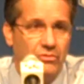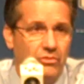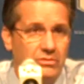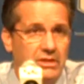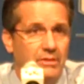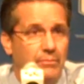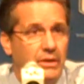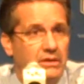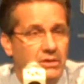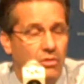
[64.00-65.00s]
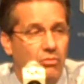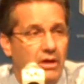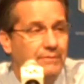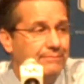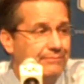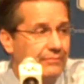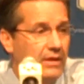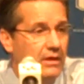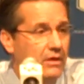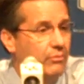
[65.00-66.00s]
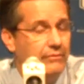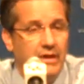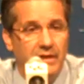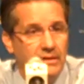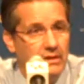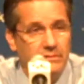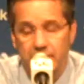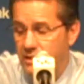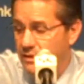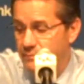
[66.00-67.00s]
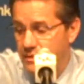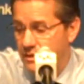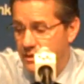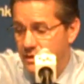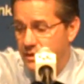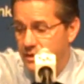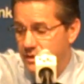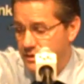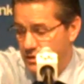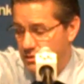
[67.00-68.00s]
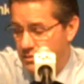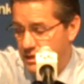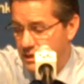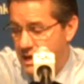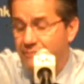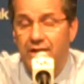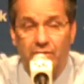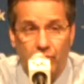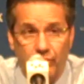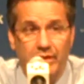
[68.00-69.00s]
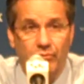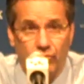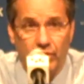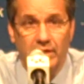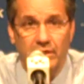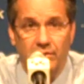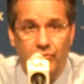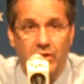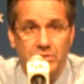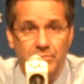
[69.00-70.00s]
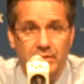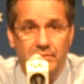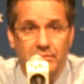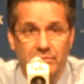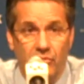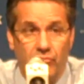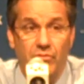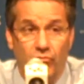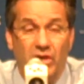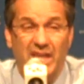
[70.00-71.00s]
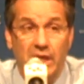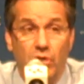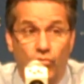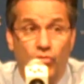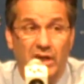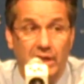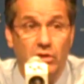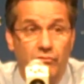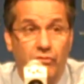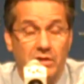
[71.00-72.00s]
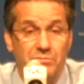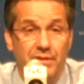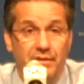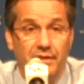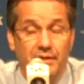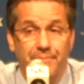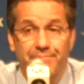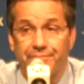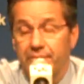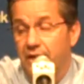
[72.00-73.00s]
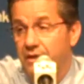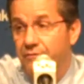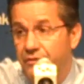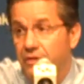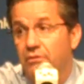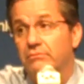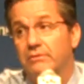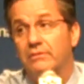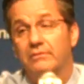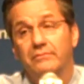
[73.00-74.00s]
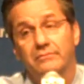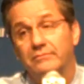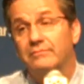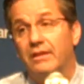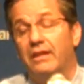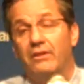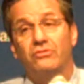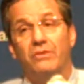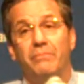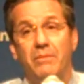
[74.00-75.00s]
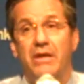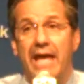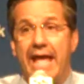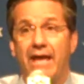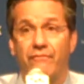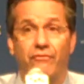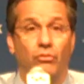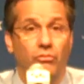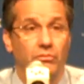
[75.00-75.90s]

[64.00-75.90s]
with our team. But you know what? We've got a young team. You know, I've got 3 really good freshmen. 3 really, really good freshmen. And if there's maybe a handful